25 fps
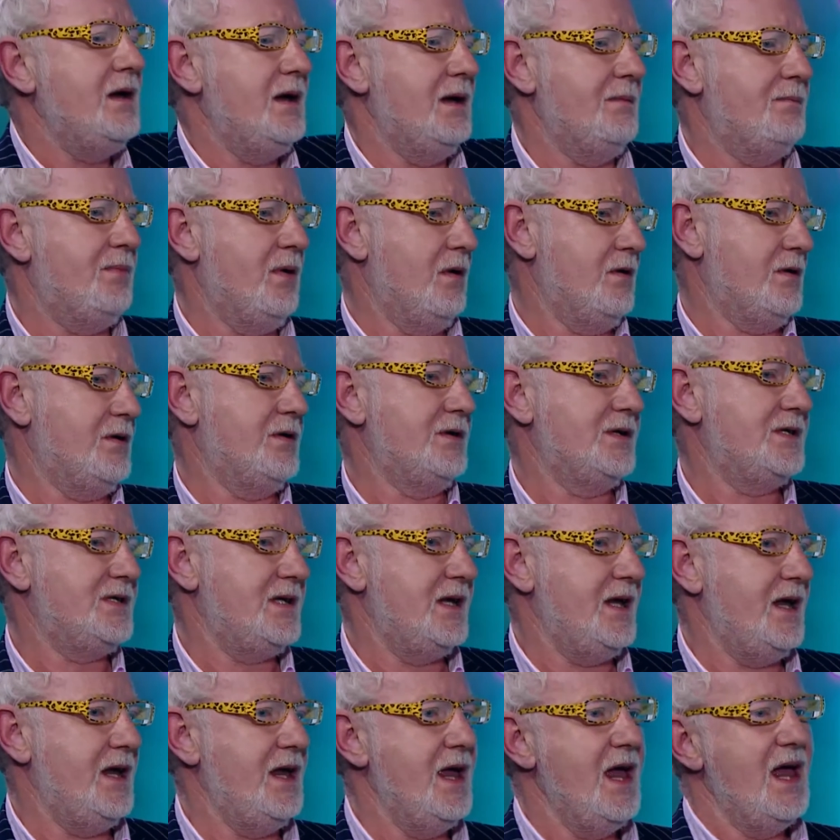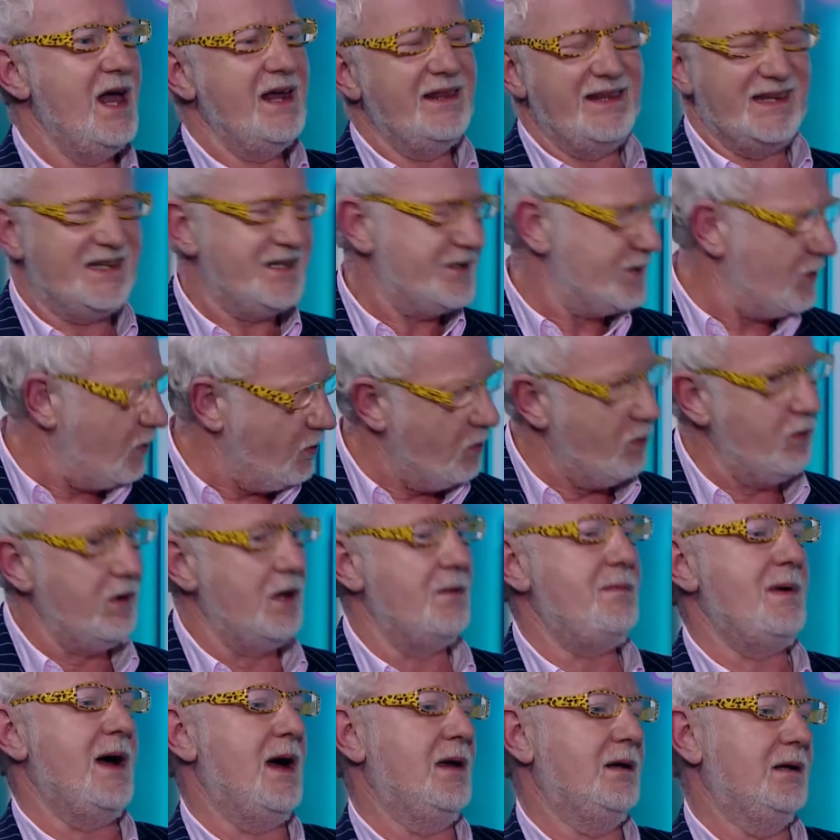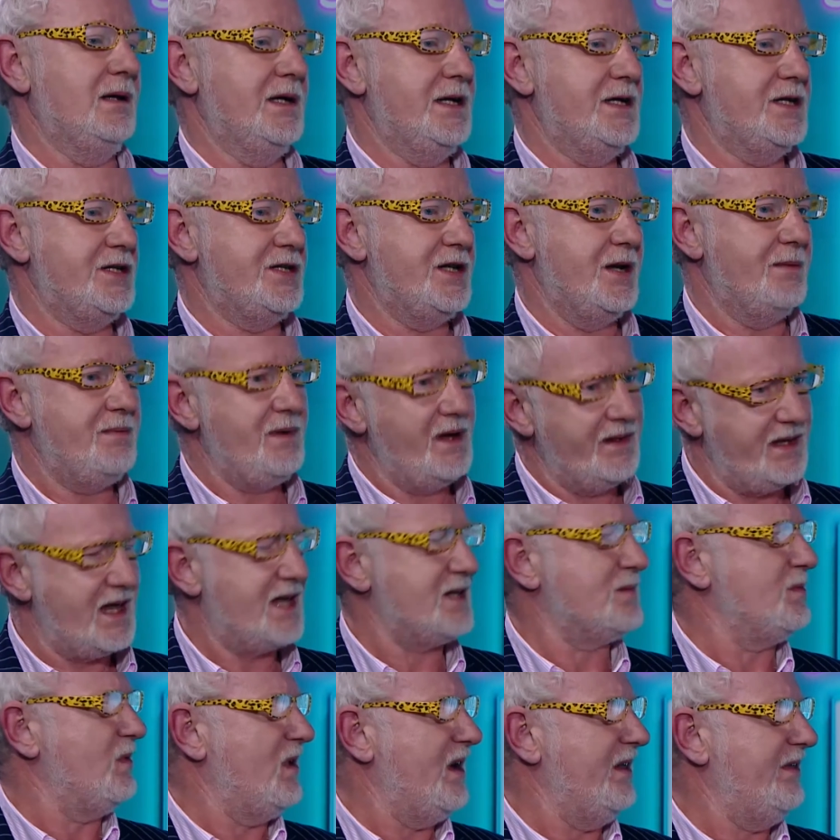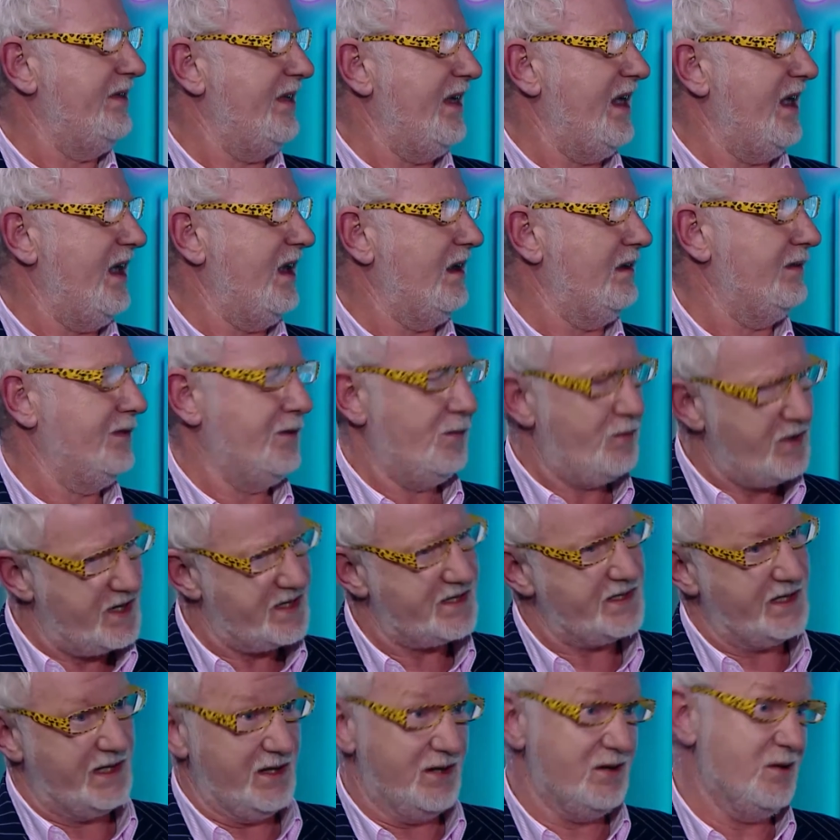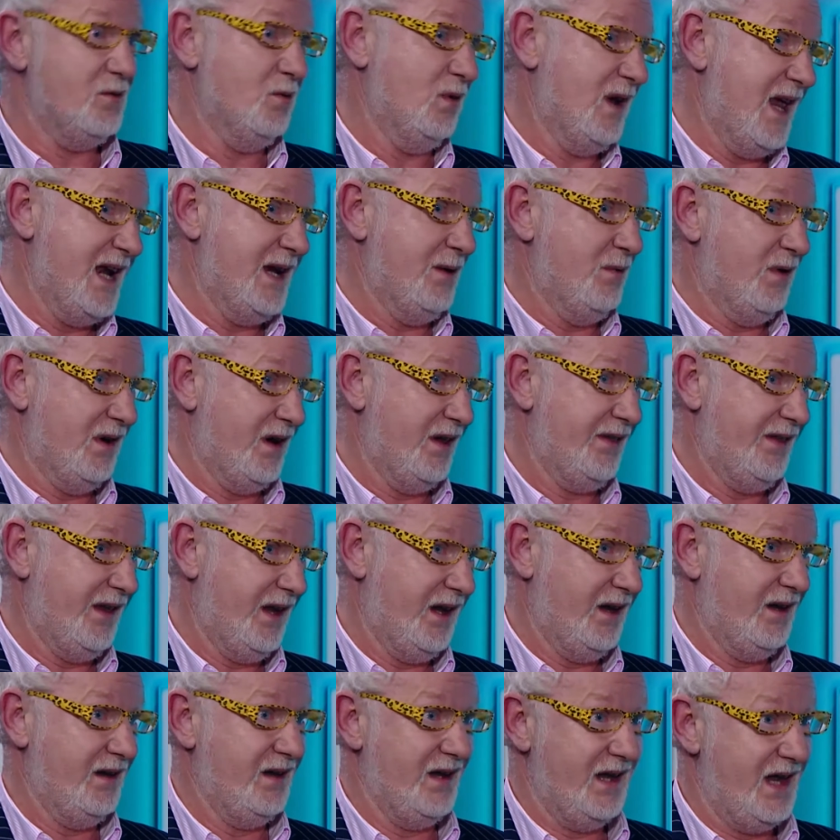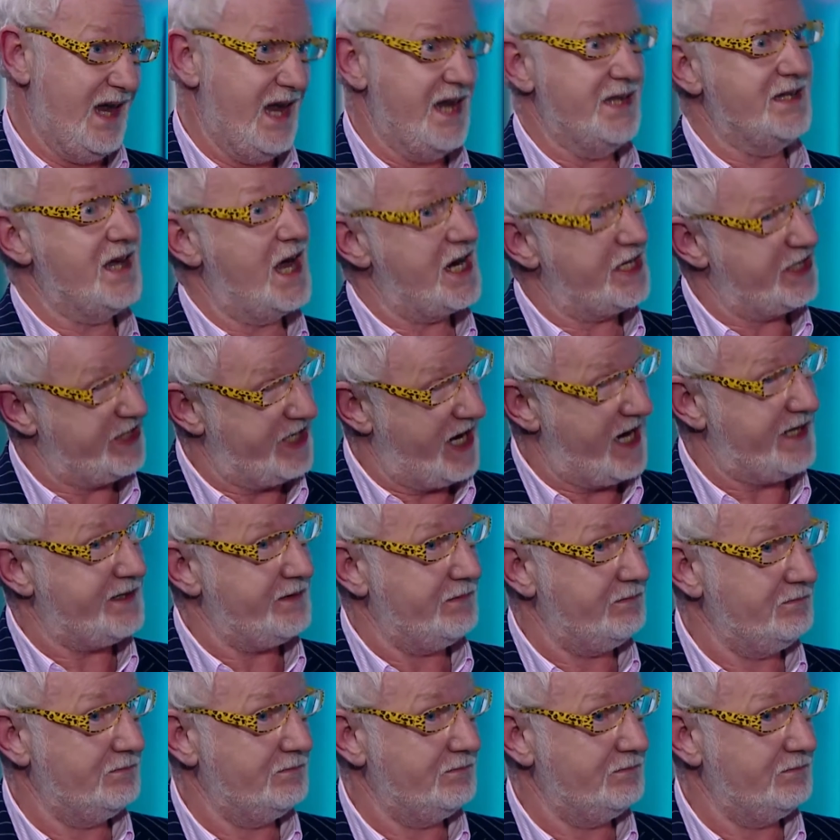hypocrisy. This is all about leadership. And that's why I think the worst thing you can call anyone, I think, is a shit.